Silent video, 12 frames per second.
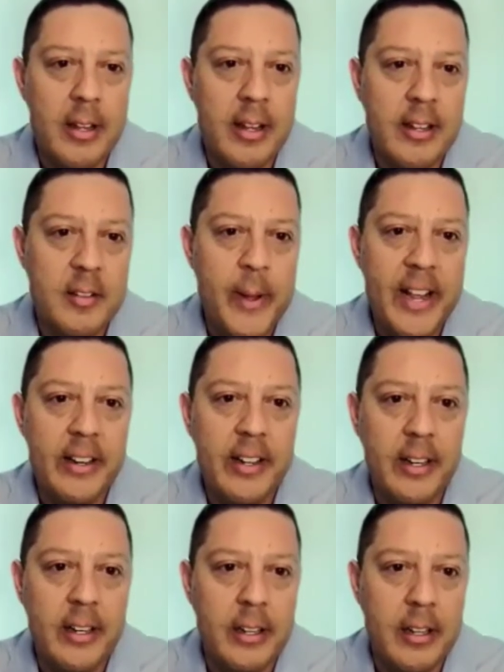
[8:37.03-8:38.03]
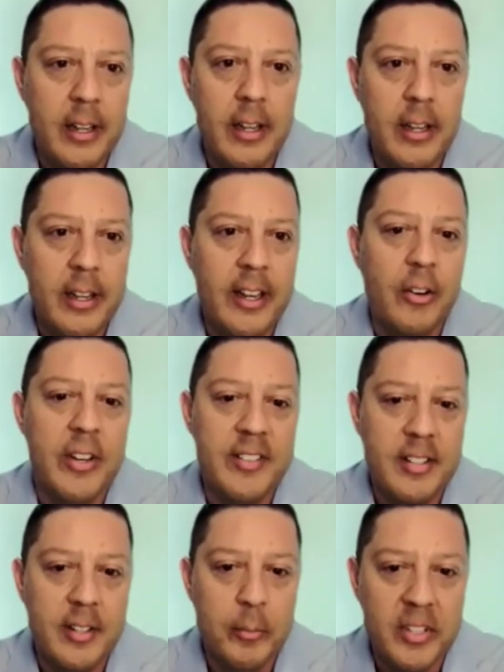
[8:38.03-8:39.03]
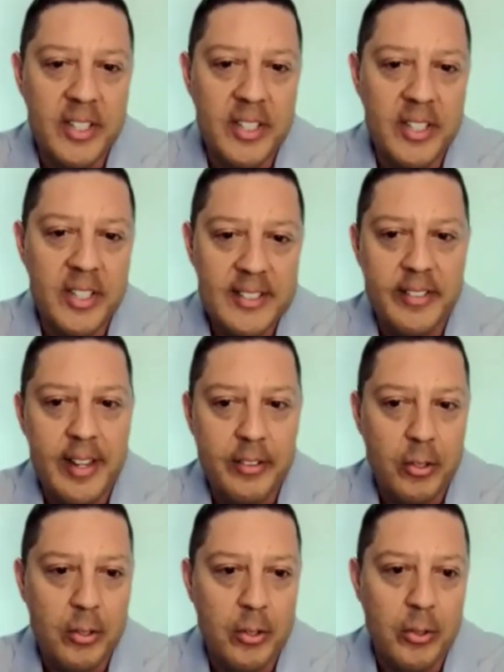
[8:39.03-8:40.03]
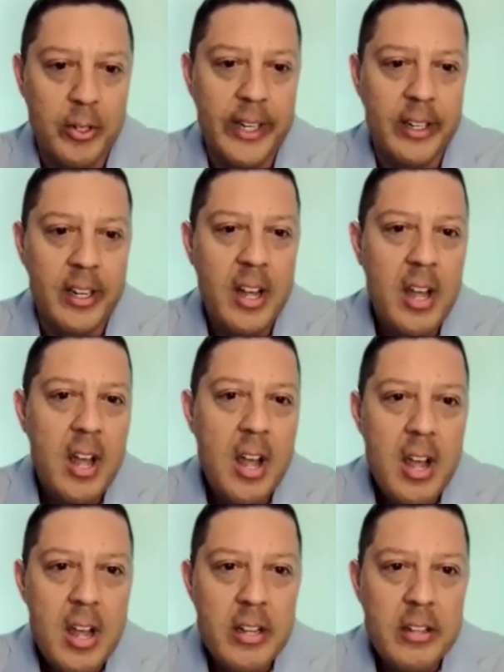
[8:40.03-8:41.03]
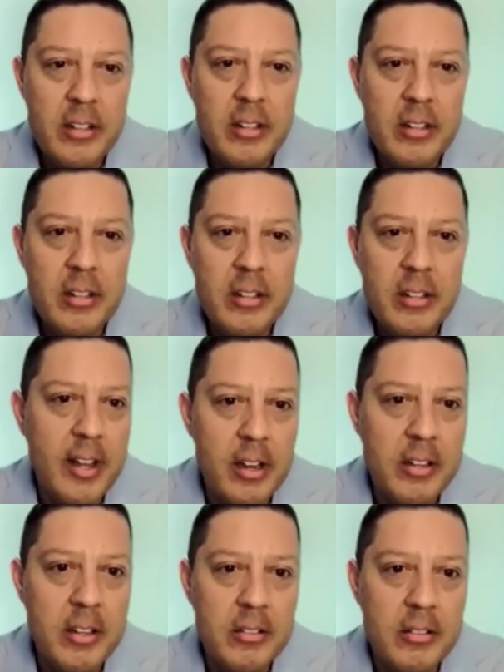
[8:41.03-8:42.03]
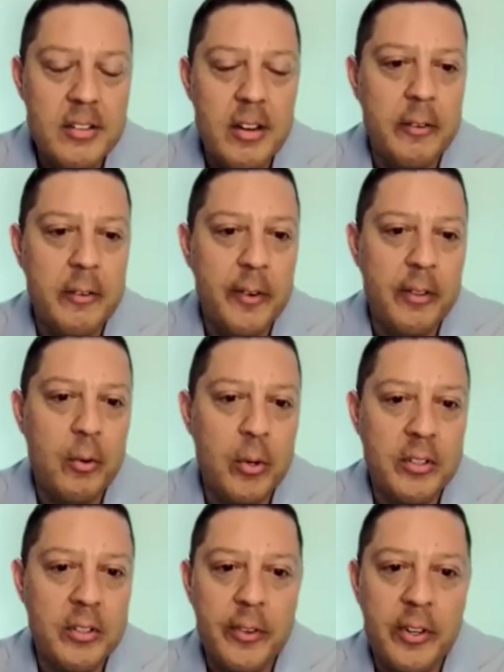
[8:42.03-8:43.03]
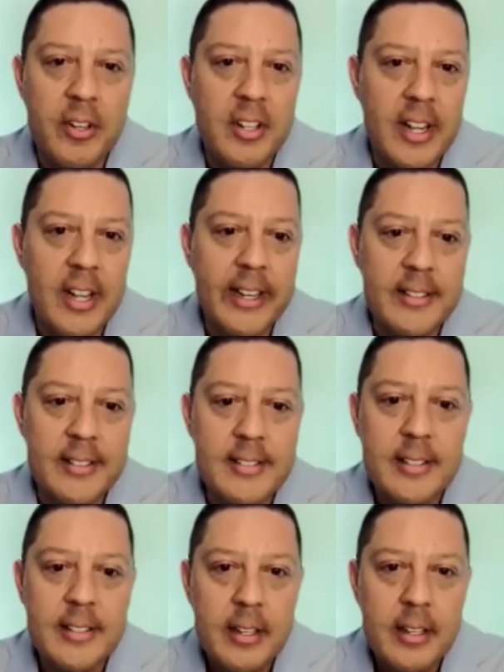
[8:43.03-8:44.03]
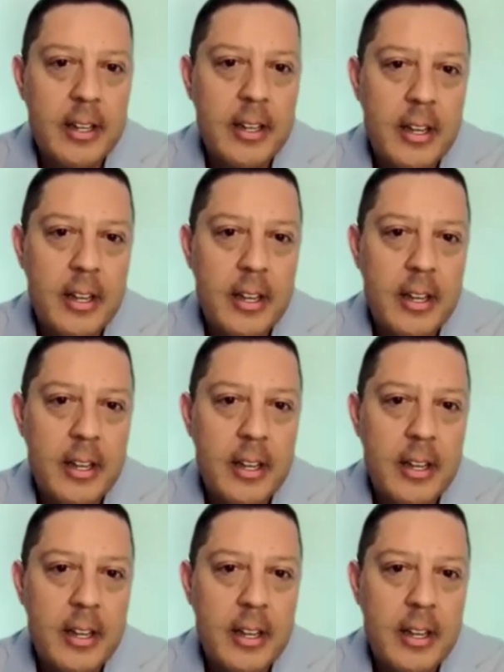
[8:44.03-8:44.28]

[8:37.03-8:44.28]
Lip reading: expanding, increasing the policing of the tenderloin, are you starting to fear the worst for your clients?